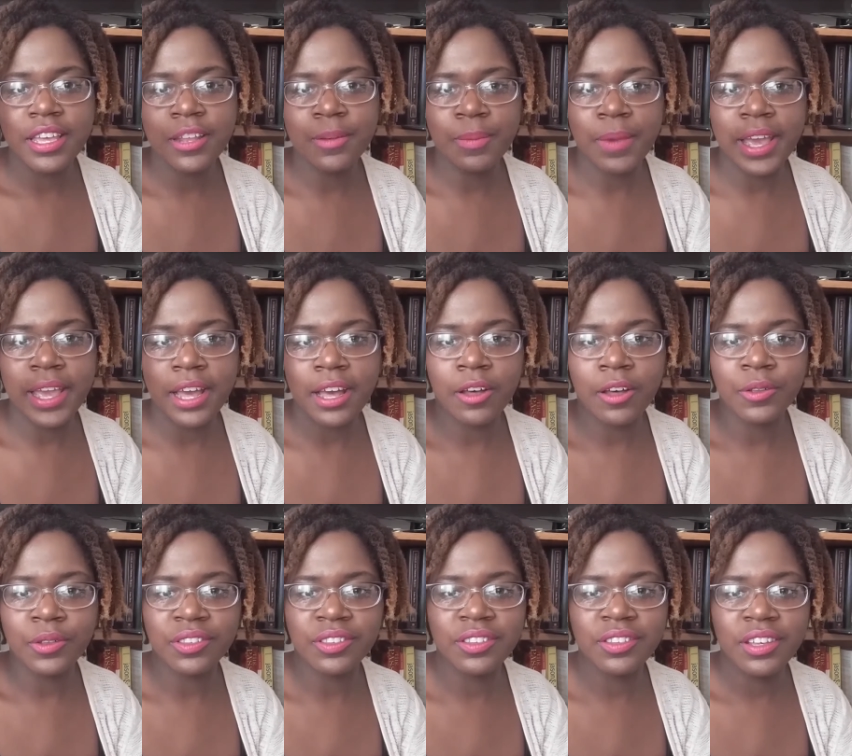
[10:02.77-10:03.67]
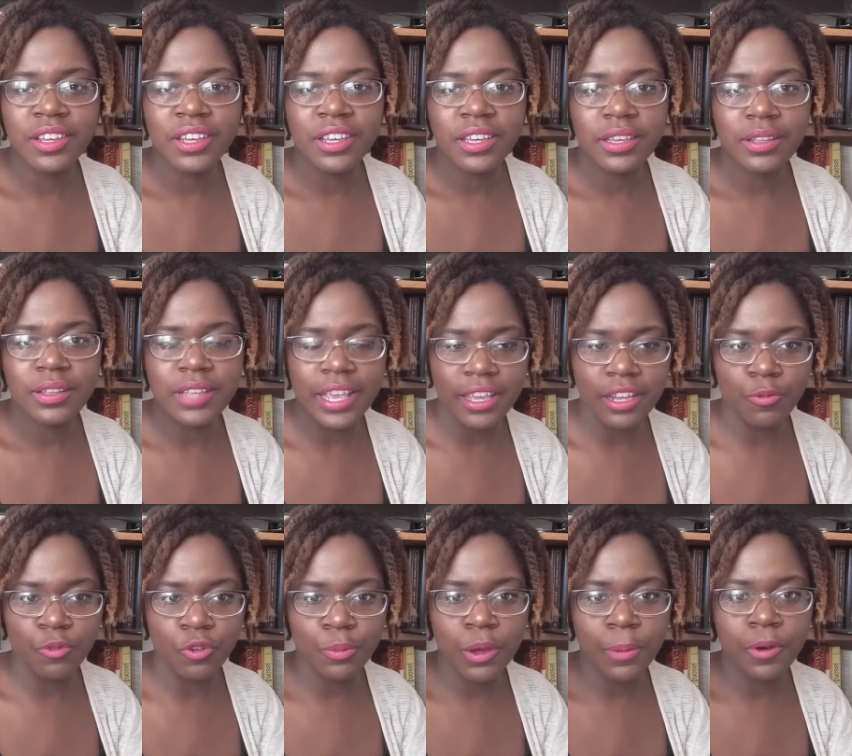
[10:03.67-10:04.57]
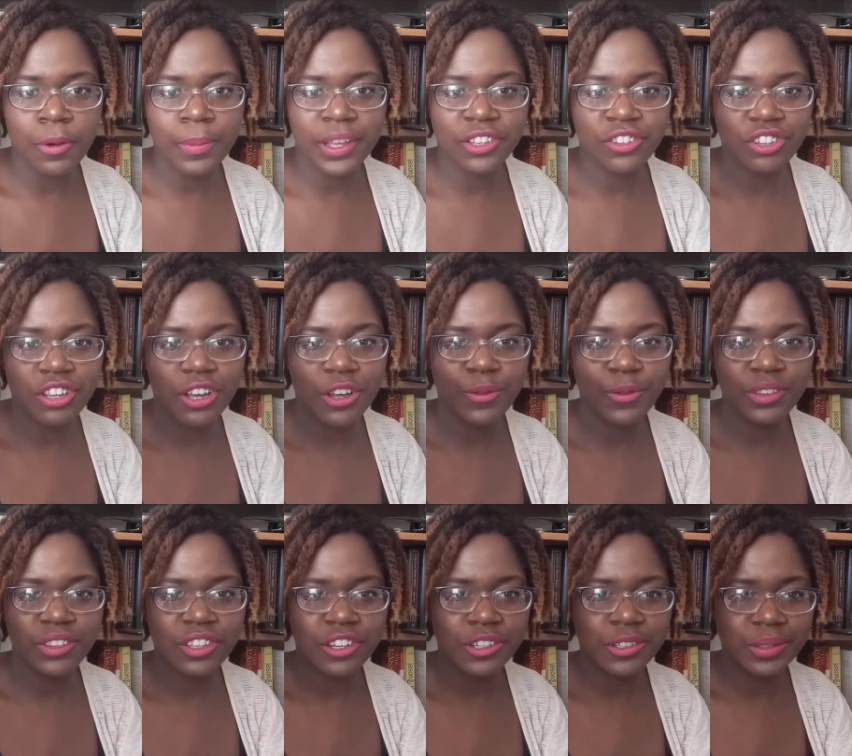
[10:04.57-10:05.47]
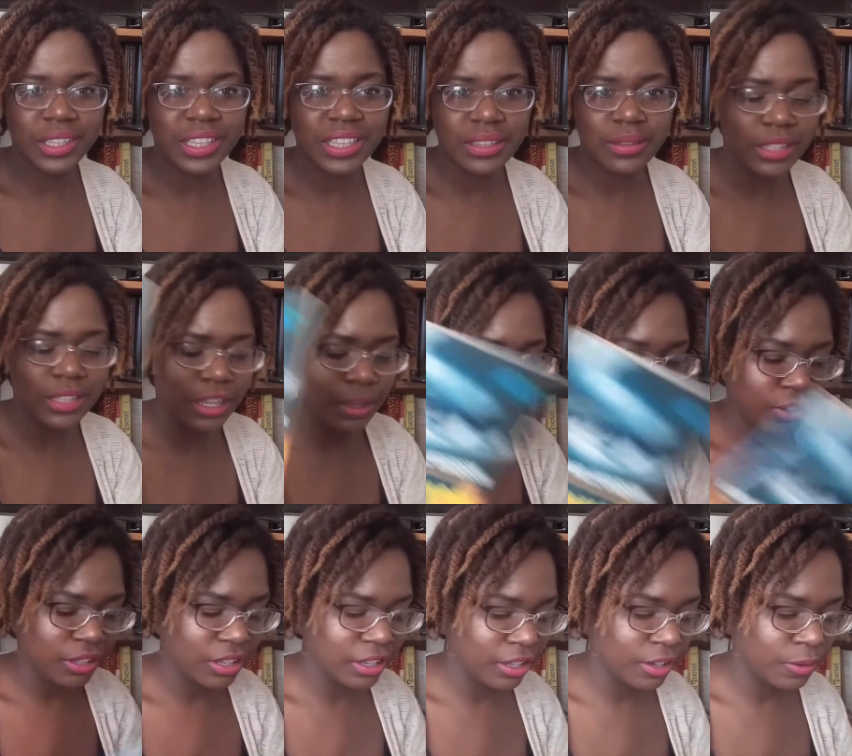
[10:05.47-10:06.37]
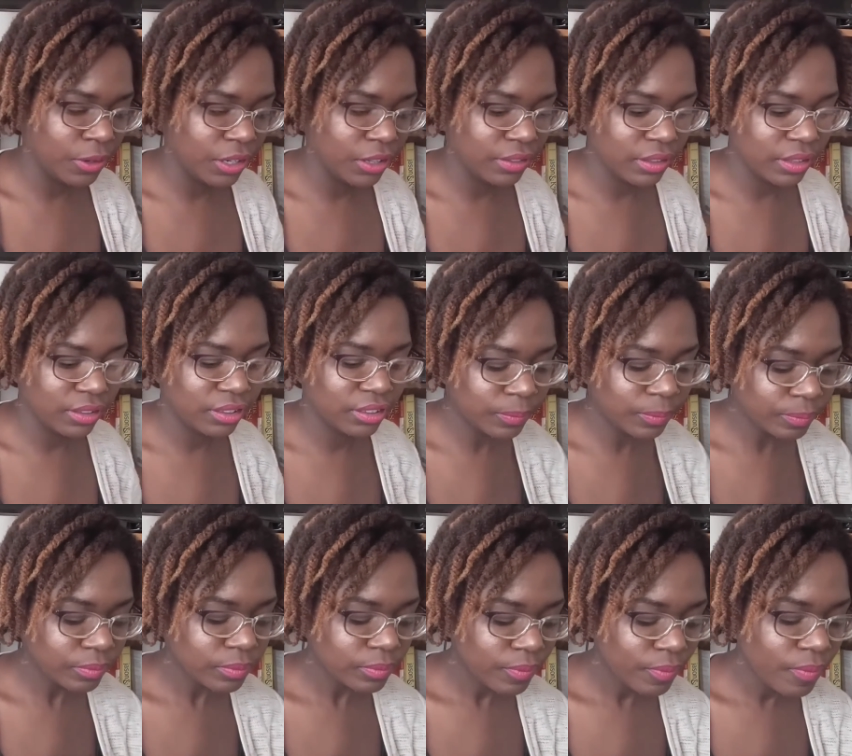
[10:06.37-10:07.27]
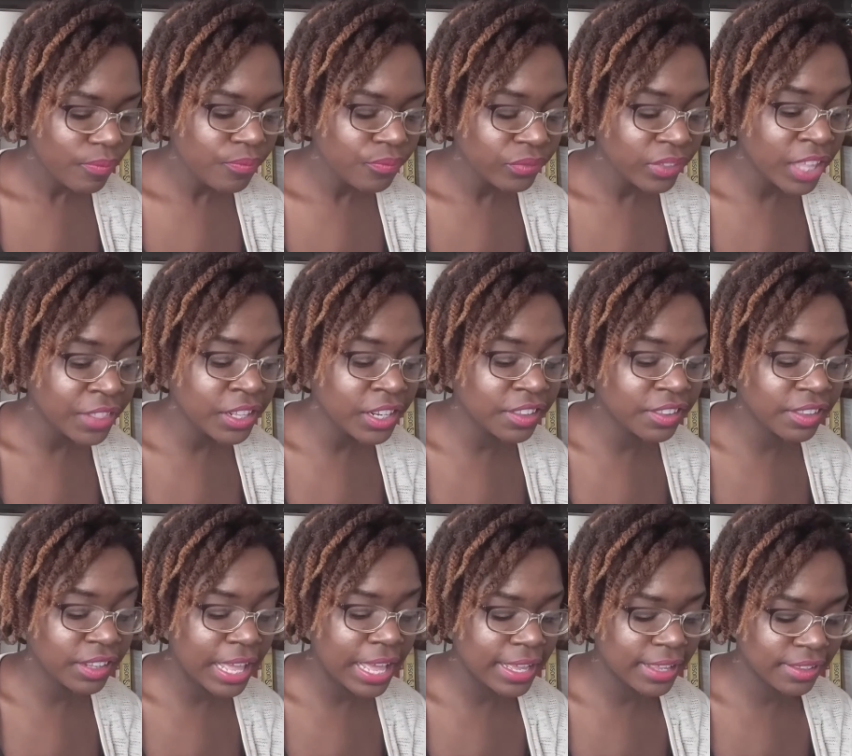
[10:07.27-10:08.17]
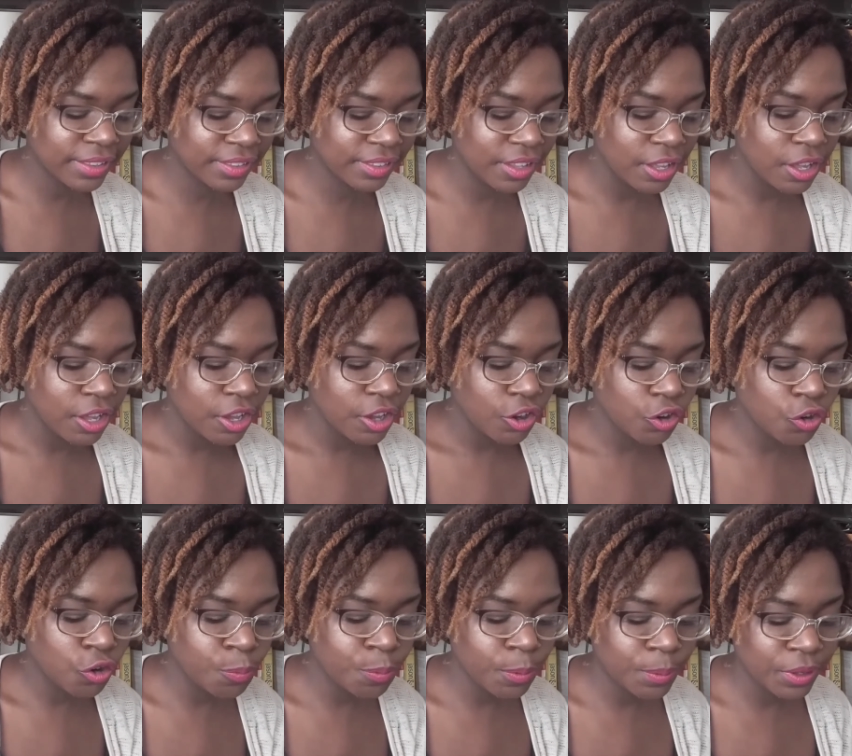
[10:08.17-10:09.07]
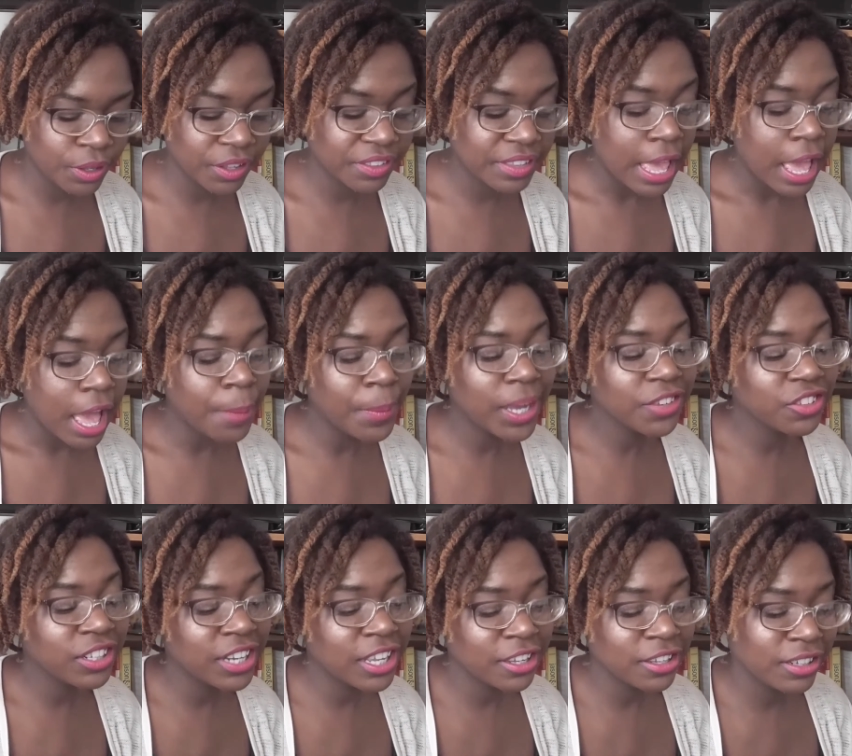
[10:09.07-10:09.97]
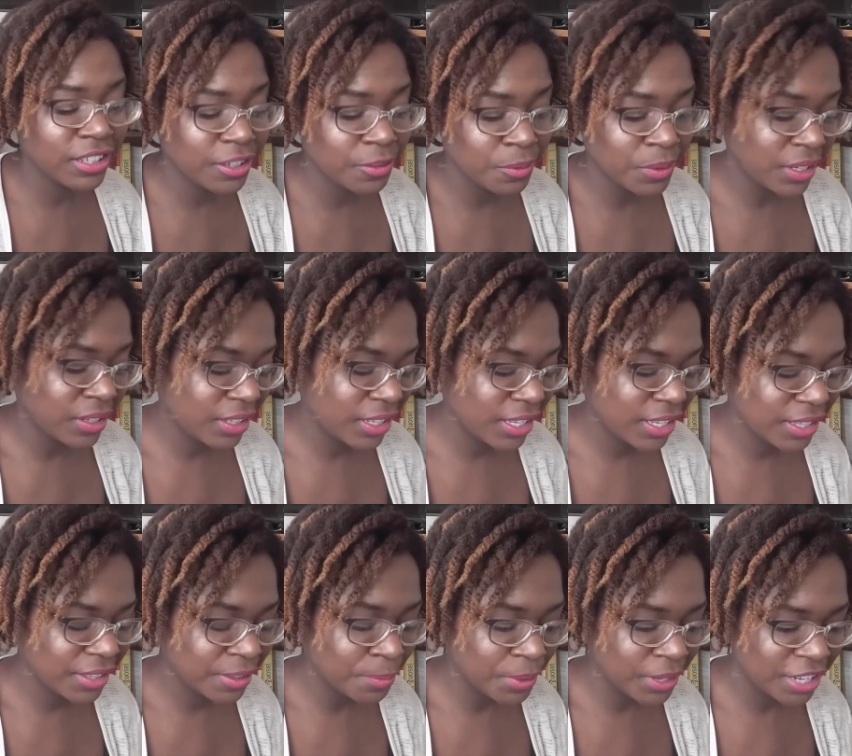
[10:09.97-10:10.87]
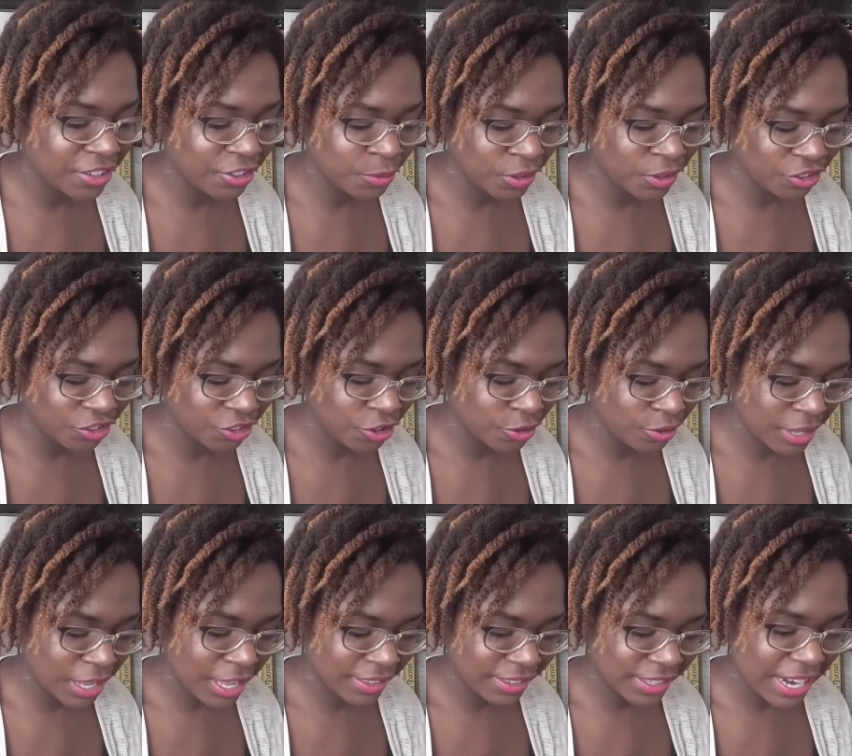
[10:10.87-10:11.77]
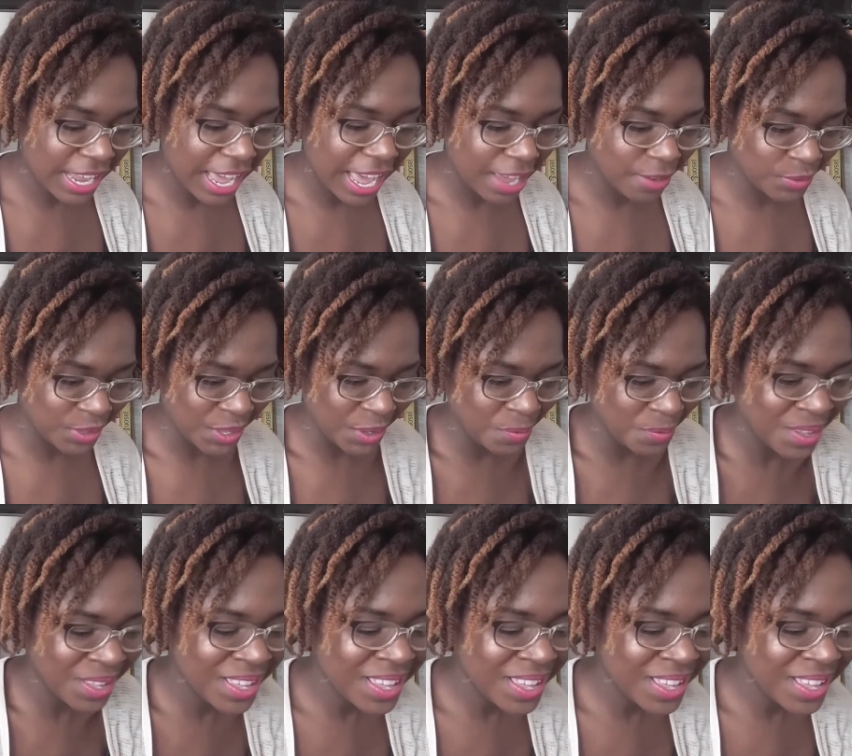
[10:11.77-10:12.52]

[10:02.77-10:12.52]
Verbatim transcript: in my house, taking room up on my shelf. So I think I'm going to get rid of this. And then this last group of books, I'm actually not going to get rid of these, but I just want to show you guys that I have them,